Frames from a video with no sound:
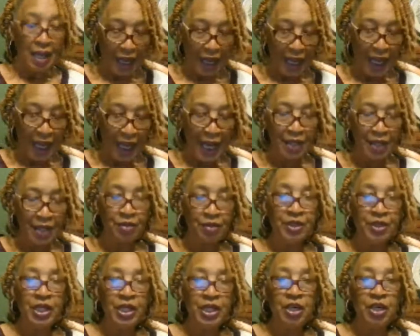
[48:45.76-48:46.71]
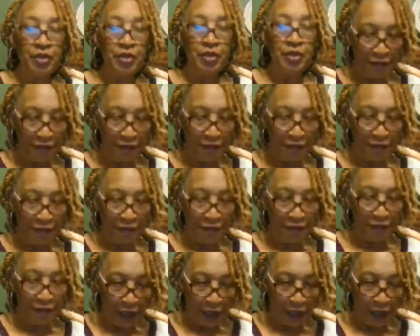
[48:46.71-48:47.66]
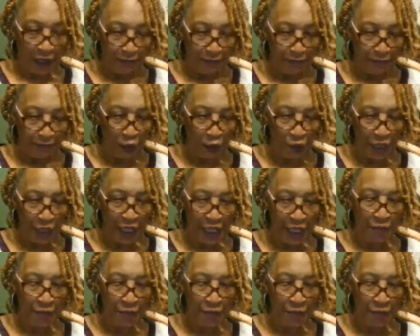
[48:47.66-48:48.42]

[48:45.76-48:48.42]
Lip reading: I don't know if Marie,